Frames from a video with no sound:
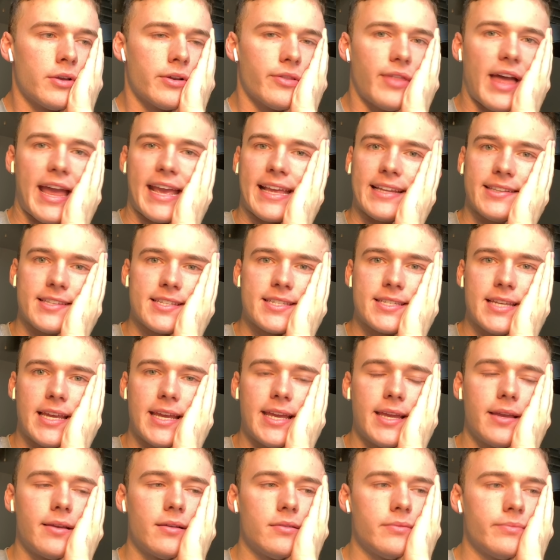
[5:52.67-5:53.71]
They can
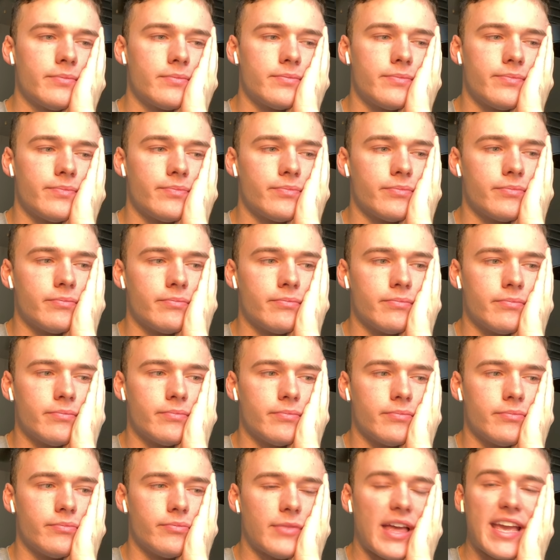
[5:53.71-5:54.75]
sing,
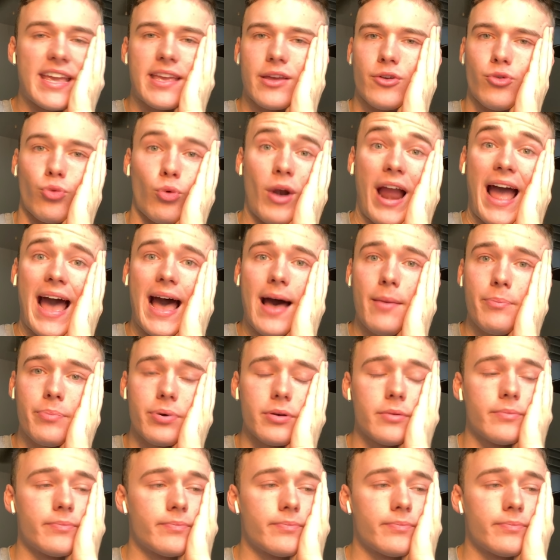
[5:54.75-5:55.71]
they can rap,